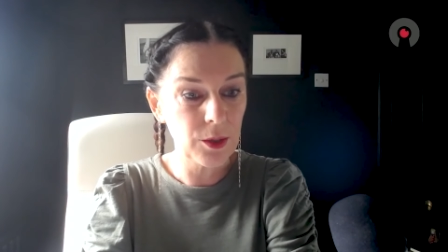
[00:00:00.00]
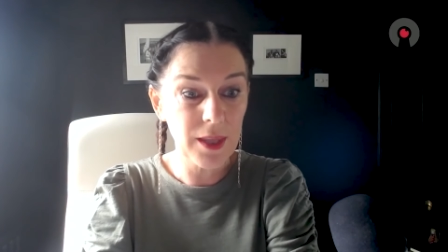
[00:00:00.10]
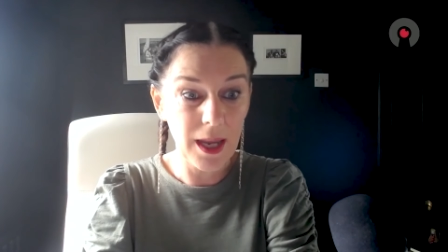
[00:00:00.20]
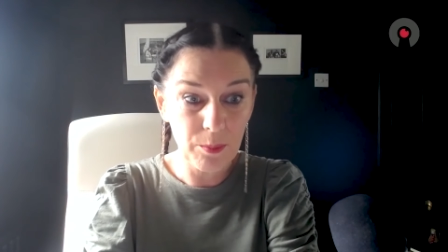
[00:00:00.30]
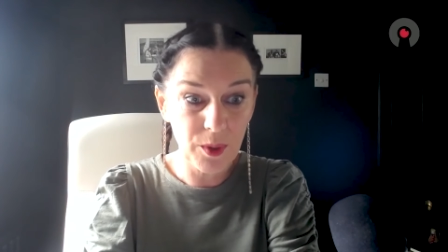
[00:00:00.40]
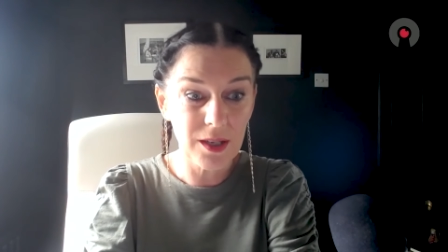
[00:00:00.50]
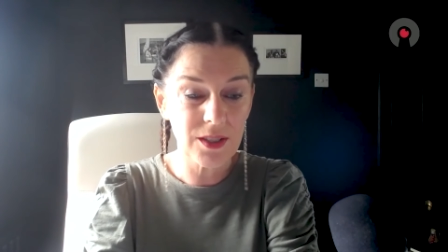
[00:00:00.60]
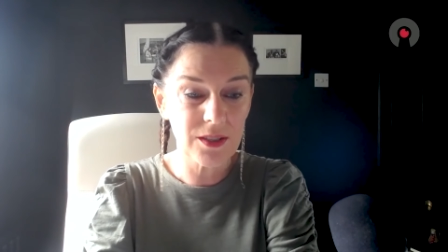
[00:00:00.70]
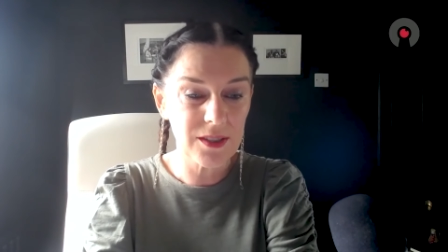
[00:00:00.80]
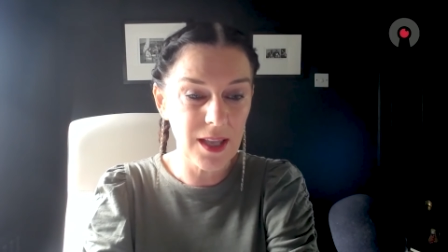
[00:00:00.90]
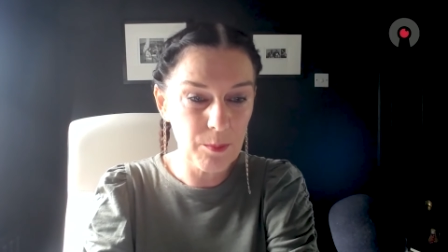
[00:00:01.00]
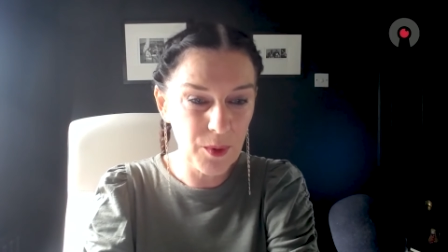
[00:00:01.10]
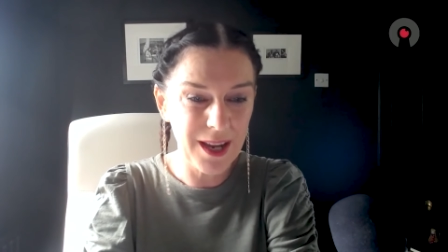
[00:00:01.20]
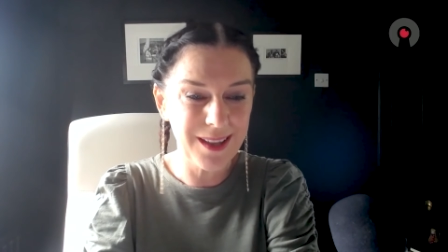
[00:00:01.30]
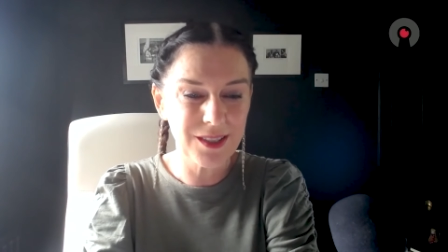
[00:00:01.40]
their presence, their
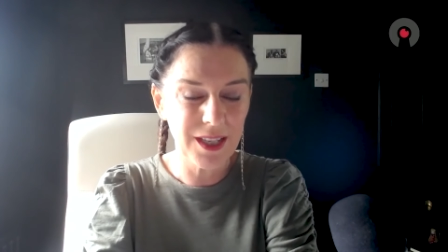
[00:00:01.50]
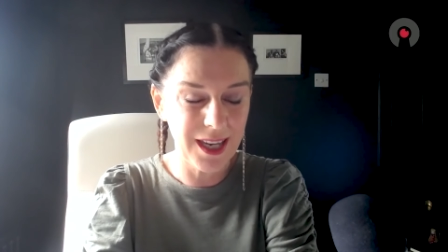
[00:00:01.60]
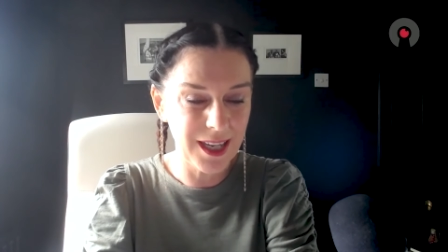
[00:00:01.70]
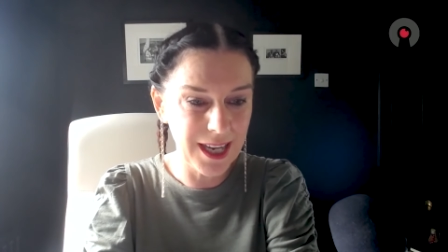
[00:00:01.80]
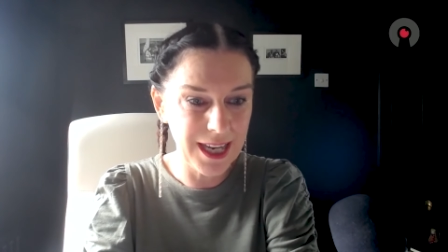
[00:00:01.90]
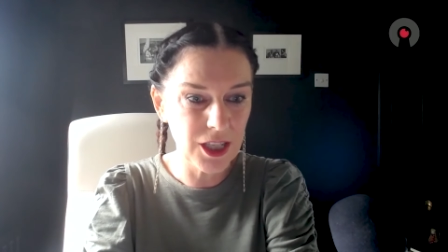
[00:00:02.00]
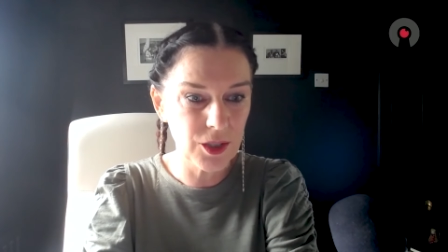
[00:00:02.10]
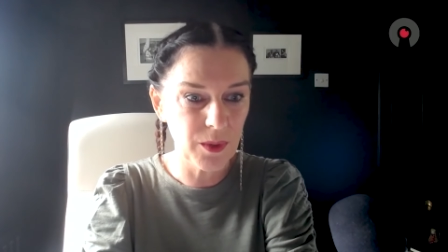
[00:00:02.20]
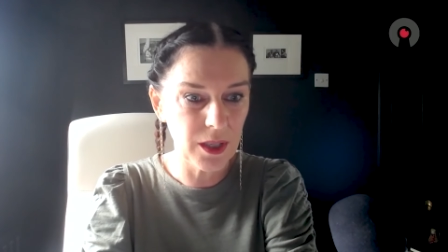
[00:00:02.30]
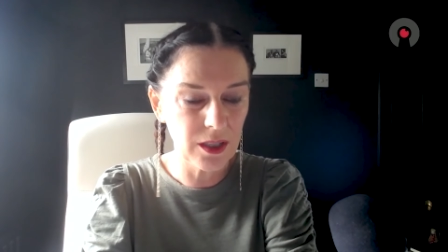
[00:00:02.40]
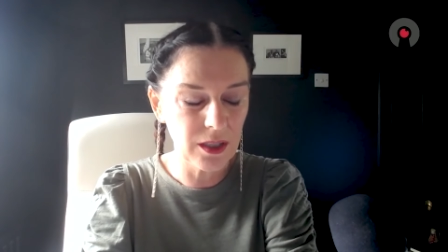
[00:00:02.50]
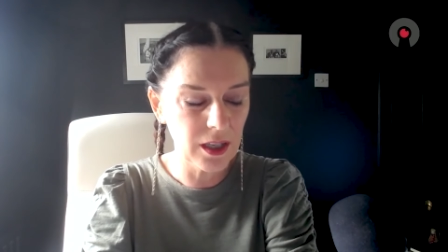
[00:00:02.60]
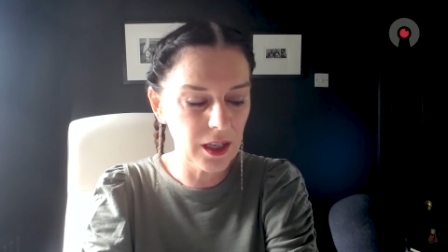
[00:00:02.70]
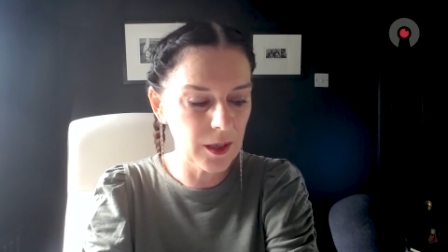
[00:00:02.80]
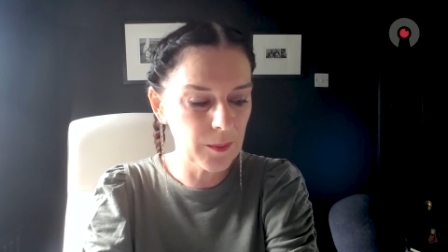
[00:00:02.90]
brand, get engagement,
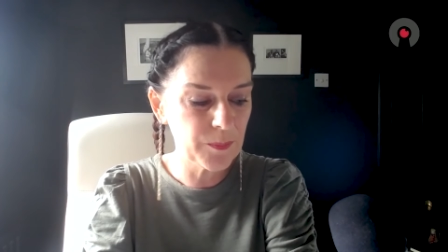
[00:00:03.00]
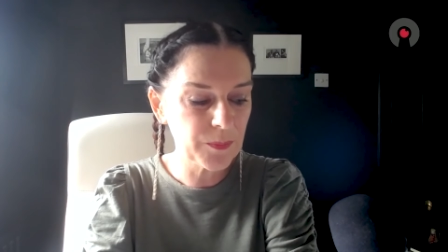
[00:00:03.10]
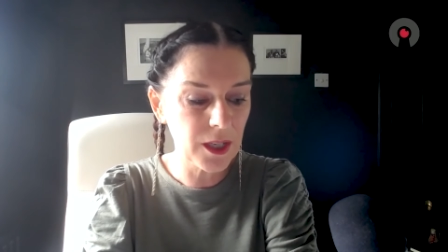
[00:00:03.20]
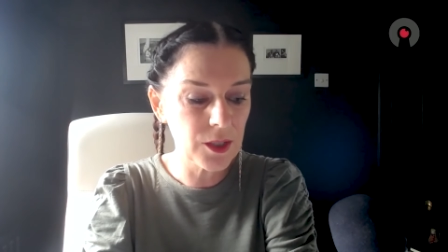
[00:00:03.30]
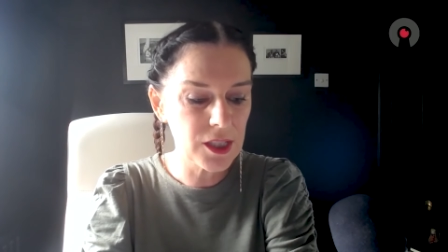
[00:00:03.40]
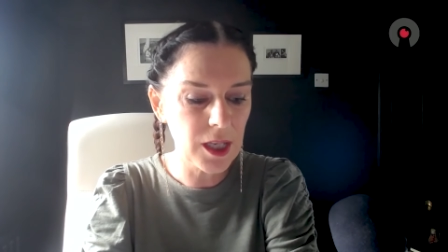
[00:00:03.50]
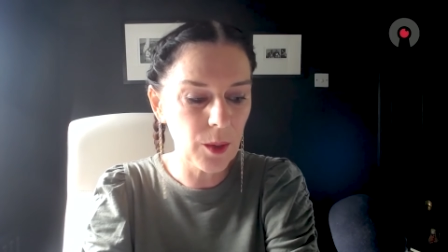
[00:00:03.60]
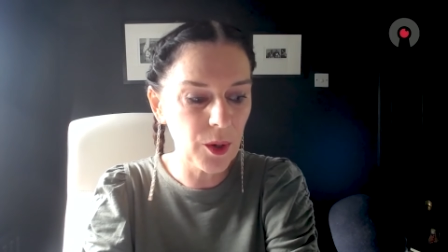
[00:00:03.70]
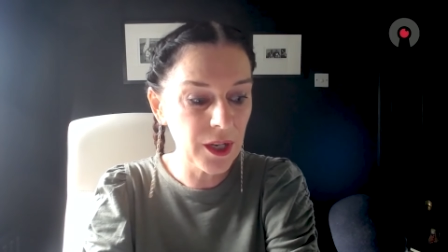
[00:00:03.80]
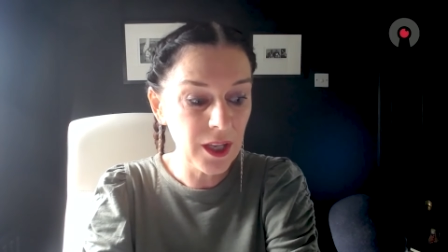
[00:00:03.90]
um, and so on.